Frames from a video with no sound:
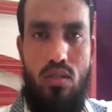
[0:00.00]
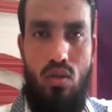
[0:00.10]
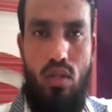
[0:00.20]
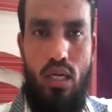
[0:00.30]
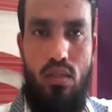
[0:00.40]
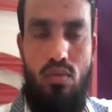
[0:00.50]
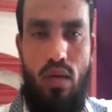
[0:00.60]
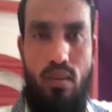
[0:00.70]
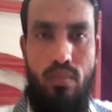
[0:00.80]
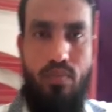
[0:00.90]
So that is
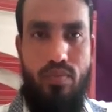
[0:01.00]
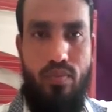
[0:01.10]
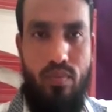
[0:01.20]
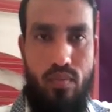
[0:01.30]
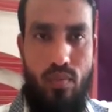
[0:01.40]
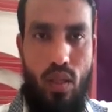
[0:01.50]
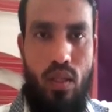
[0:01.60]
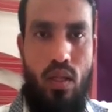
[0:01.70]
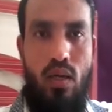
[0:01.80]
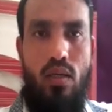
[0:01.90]
why
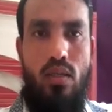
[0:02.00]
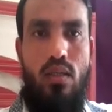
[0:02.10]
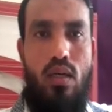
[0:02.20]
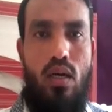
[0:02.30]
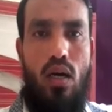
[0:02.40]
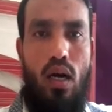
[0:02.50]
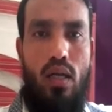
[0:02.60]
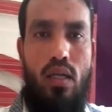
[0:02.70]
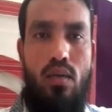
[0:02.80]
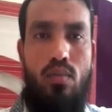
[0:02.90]
the
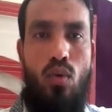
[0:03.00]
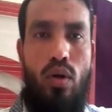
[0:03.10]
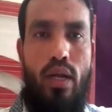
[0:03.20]
other more